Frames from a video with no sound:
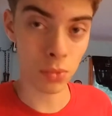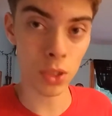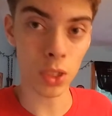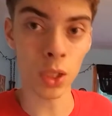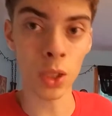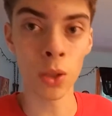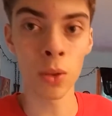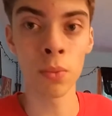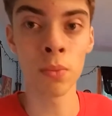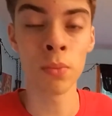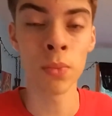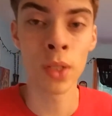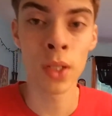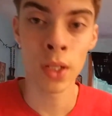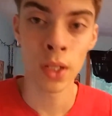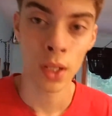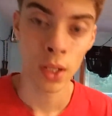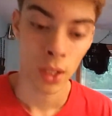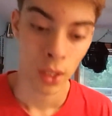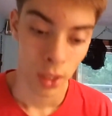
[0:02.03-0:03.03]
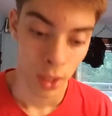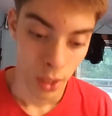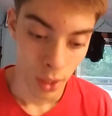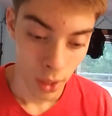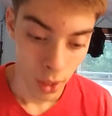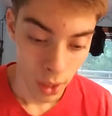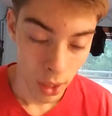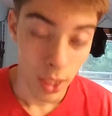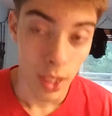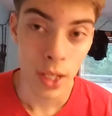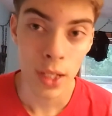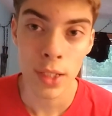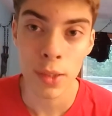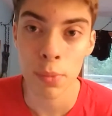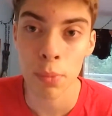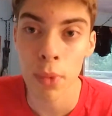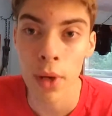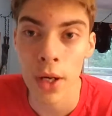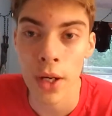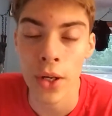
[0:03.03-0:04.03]
So,
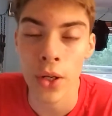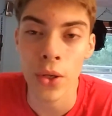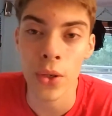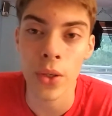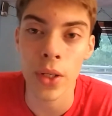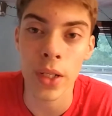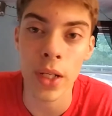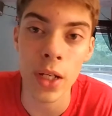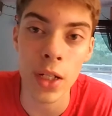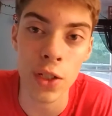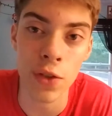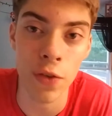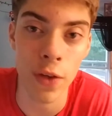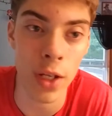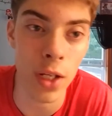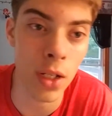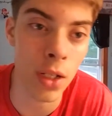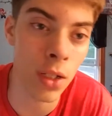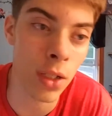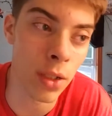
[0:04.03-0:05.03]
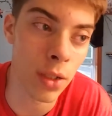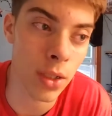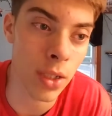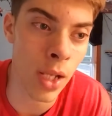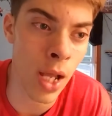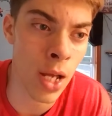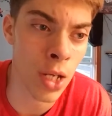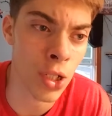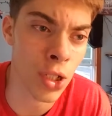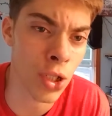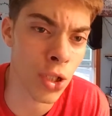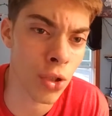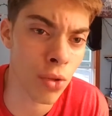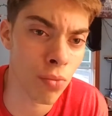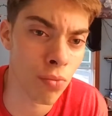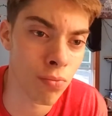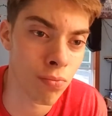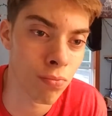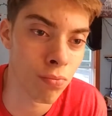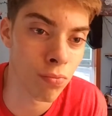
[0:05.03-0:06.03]
it's Mario Knex fan slash
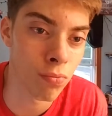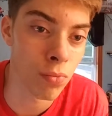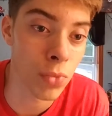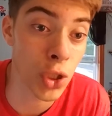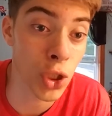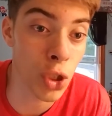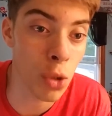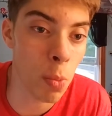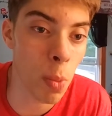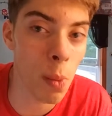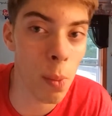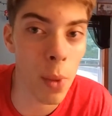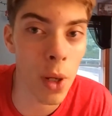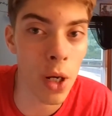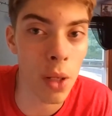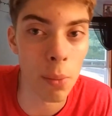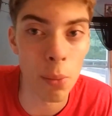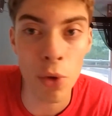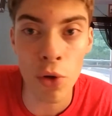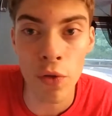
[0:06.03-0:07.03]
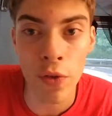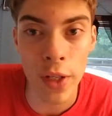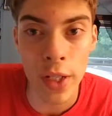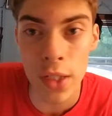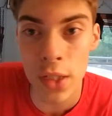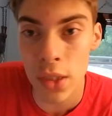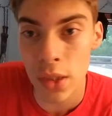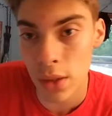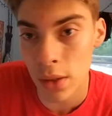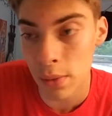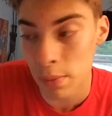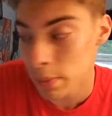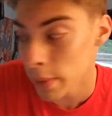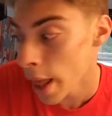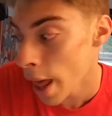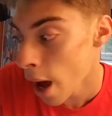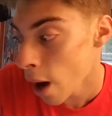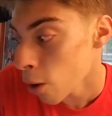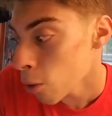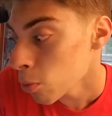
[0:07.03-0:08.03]
Super Mario movies
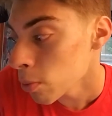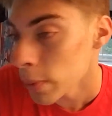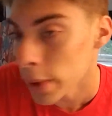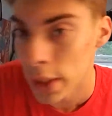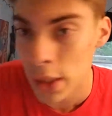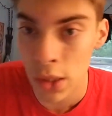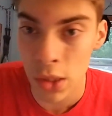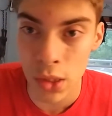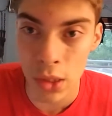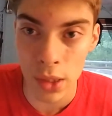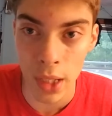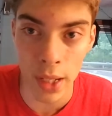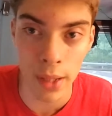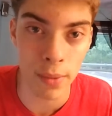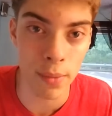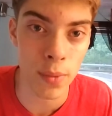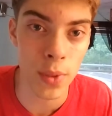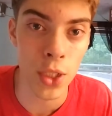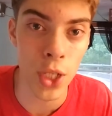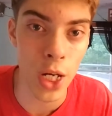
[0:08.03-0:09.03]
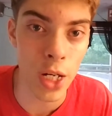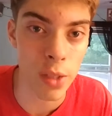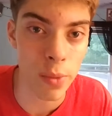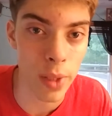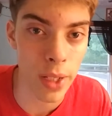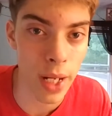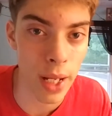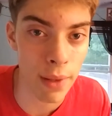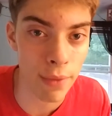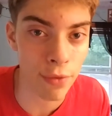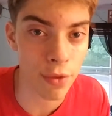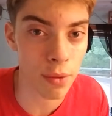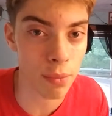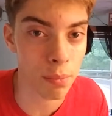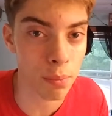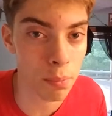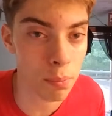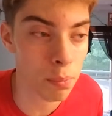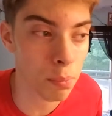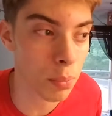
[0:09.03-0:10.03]
now because I changed my name
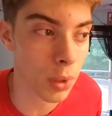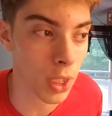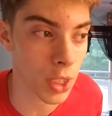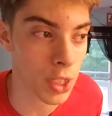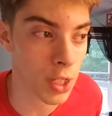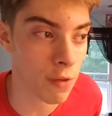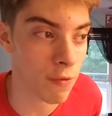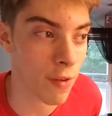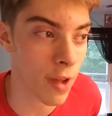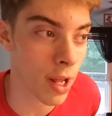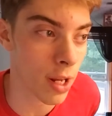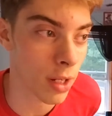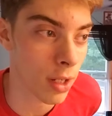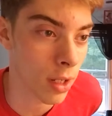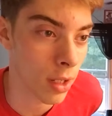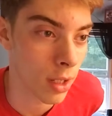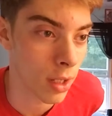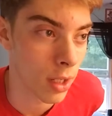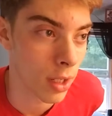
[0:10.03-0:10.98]
from Plushy Fan.